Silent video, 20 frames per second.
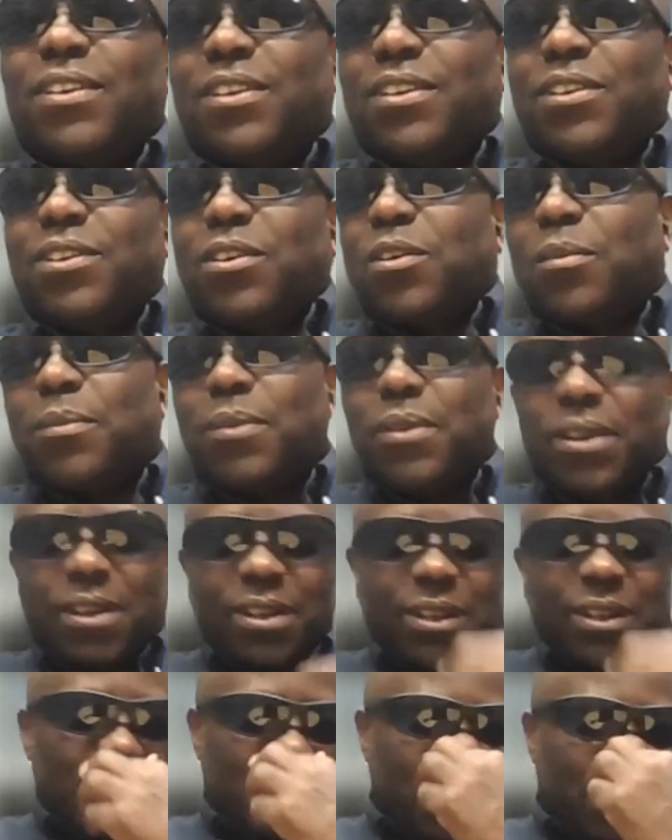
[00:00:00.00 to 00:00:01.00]
your
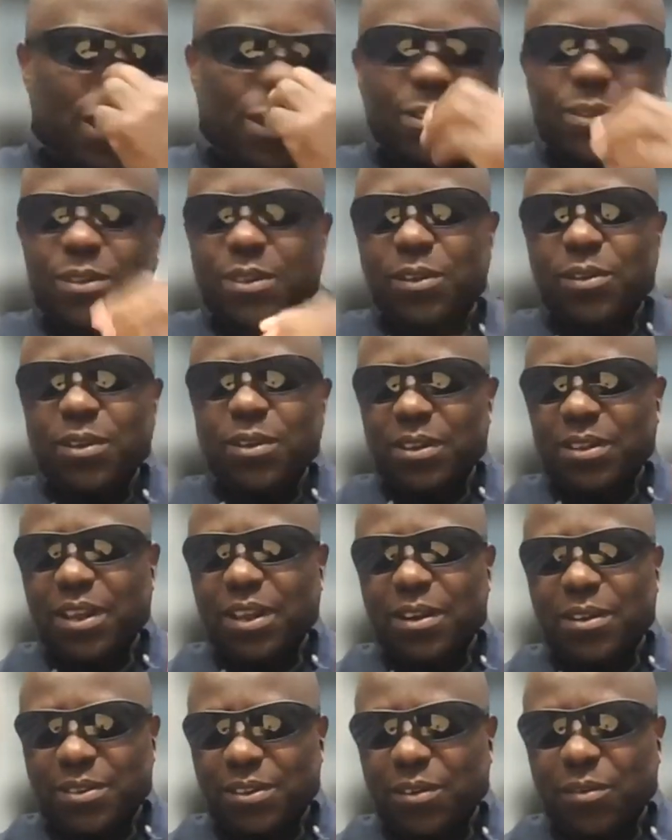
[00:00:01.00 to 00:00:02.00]
community. Say
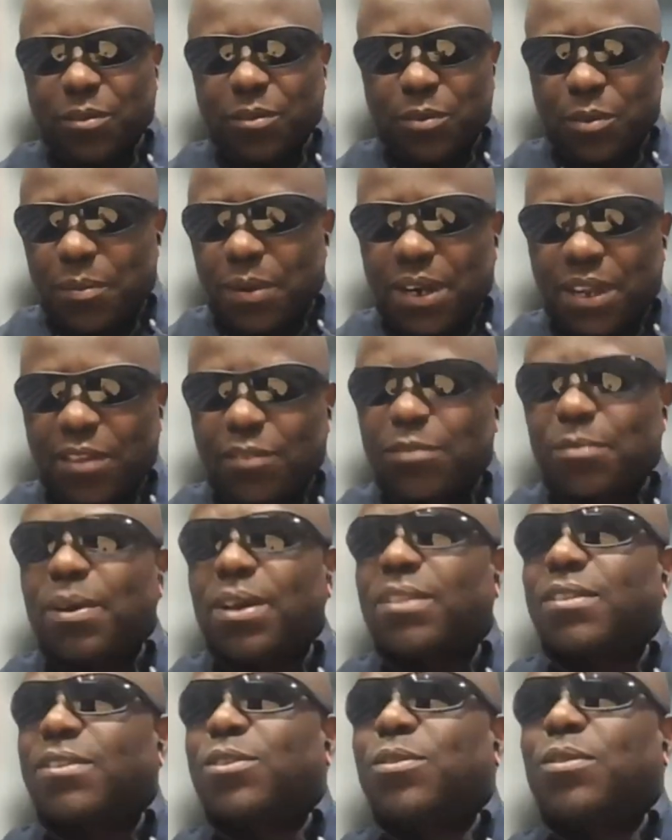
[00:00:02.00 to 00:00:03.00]
a woman gives
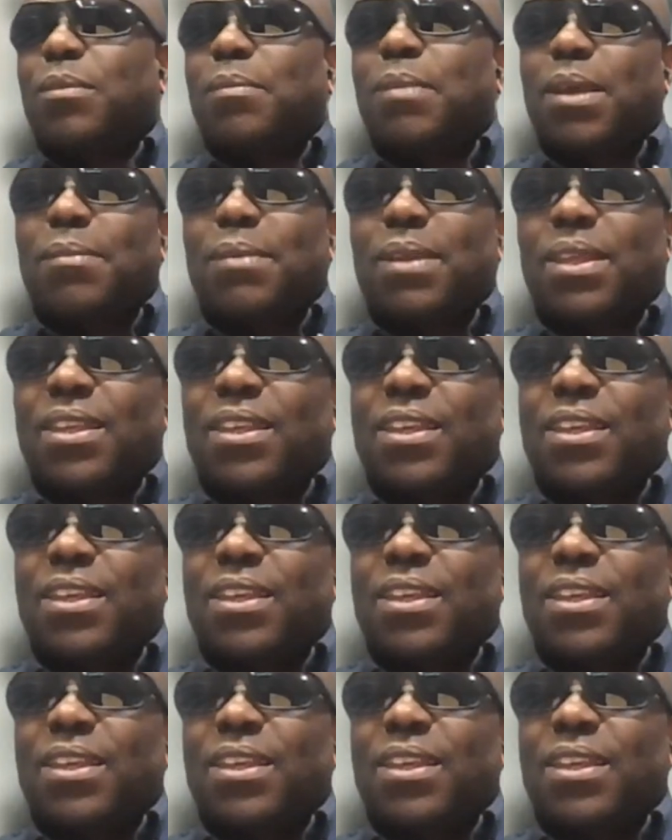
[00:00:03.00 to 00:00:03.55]
birth to a baby.